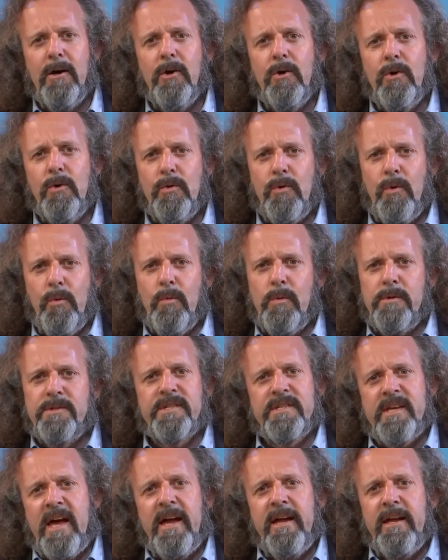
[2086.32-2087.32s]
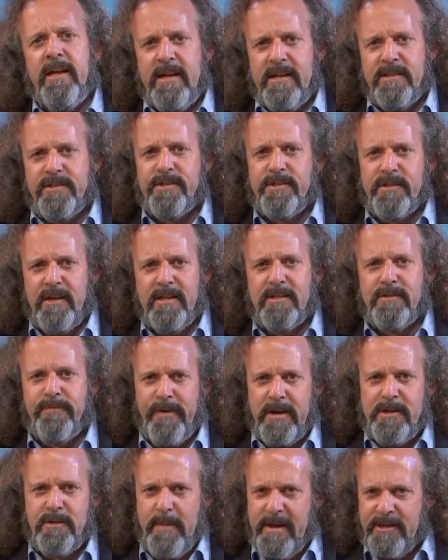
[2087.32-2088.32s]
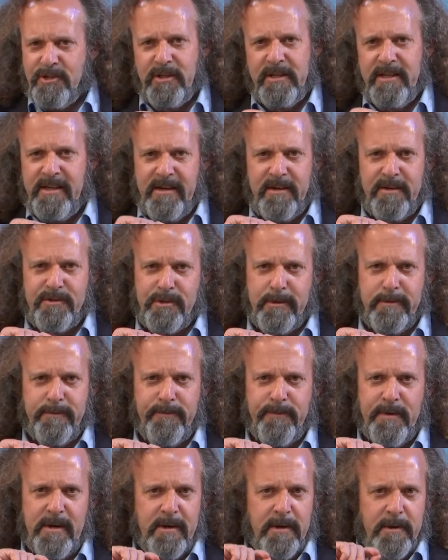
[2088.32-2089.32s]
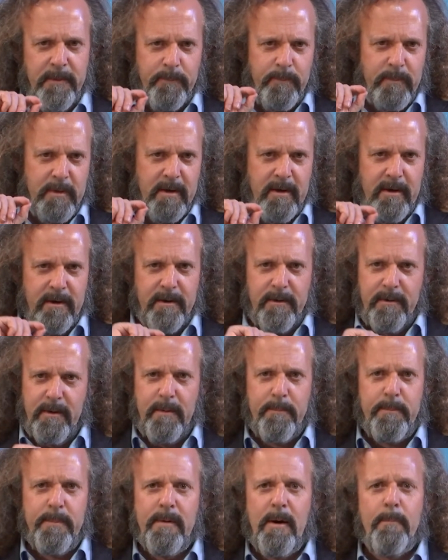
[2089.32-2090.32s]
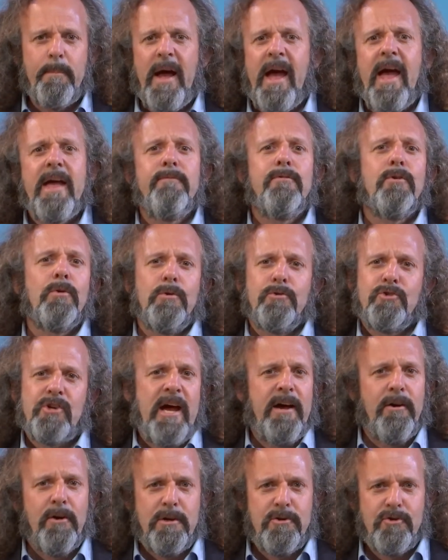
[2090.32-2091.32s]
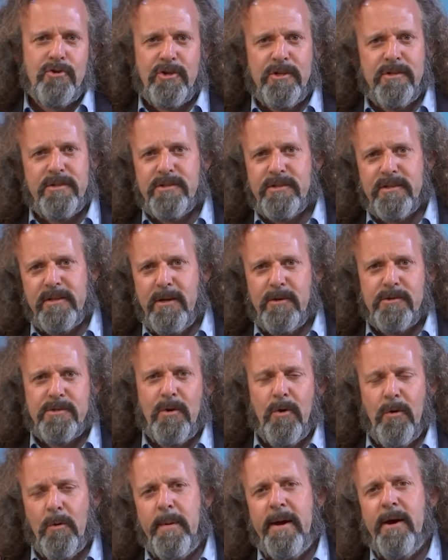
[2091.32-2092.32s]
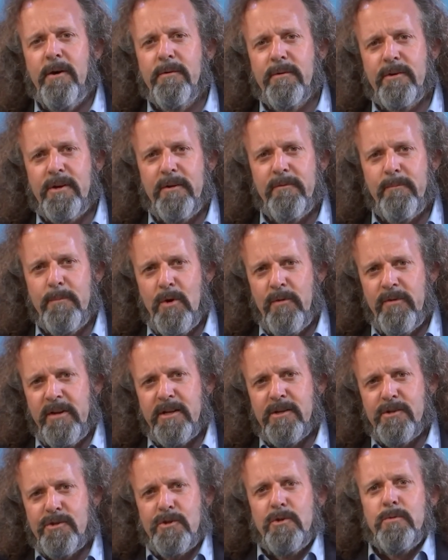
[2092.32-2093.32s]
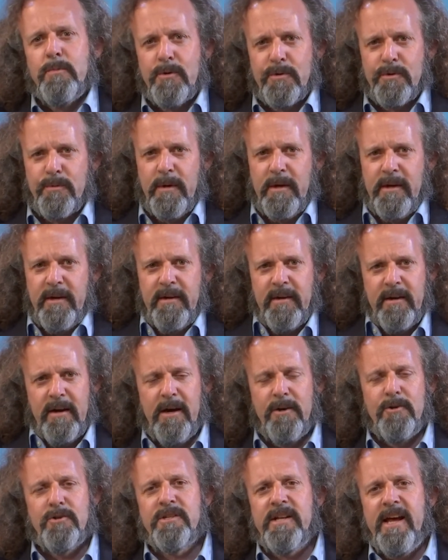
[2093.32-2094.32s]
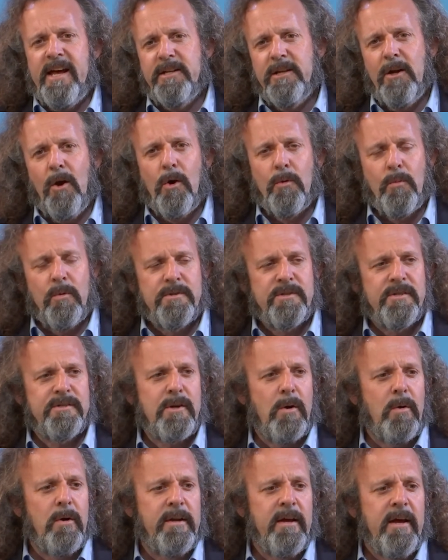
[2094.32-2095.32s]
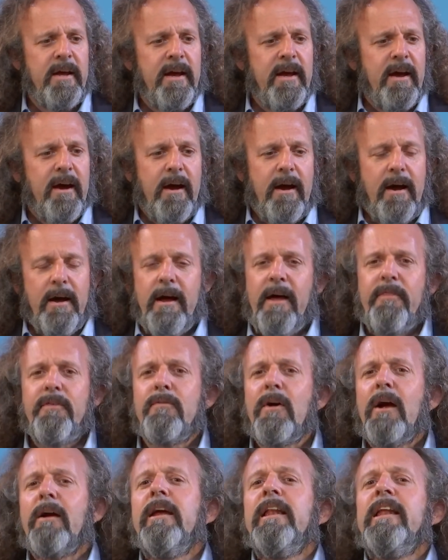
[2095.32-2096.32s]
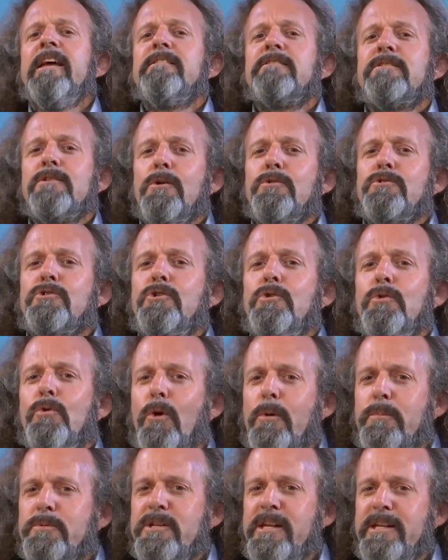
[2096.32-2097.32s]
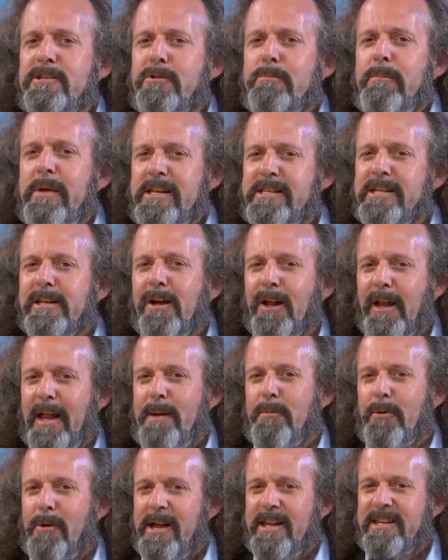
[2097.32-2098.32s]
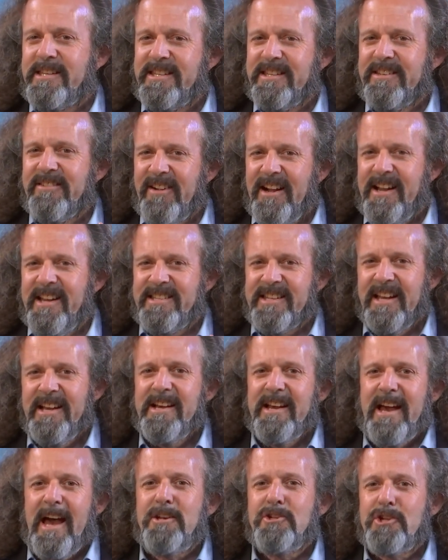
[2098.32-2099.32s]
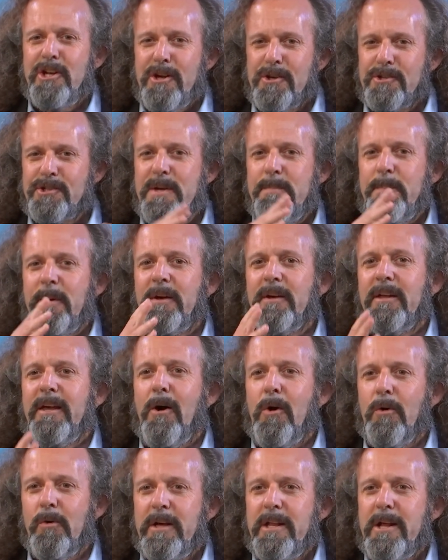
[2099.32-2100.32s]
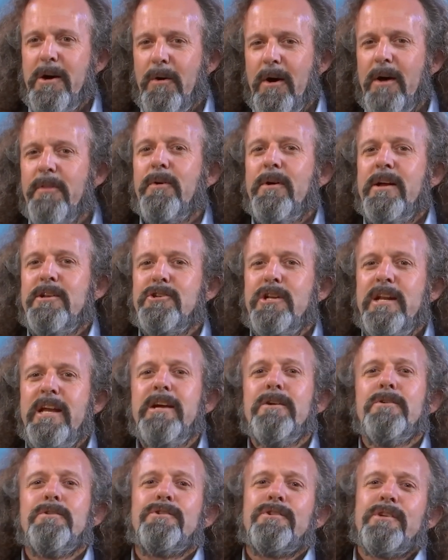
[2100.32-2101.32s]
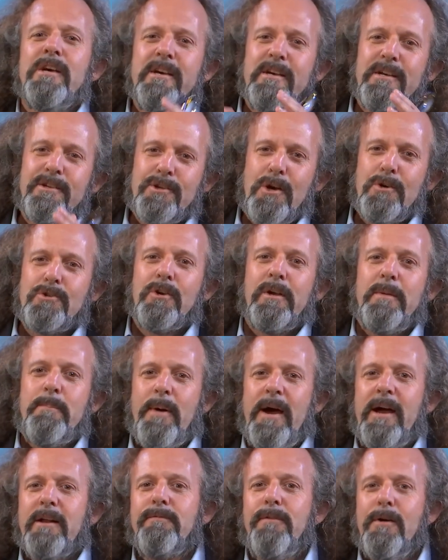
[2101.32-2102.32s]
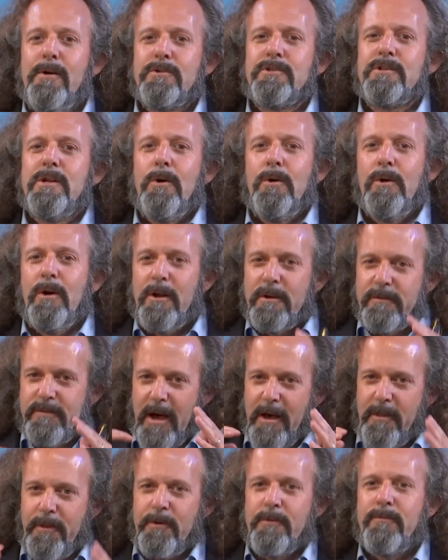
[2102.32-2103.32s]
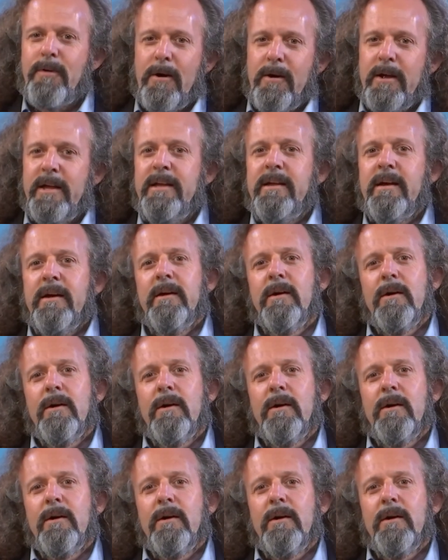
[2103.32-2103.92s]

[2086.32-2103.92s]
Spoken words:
who would say it's fundamentally a sort of a behavioral challenge. It's all about kind of moving consumer understanding onwards and so on. At the very least, those two groups need to meet and collaborate, right? Engineers typically only know other engineers. Social impact folks know a lot of other very,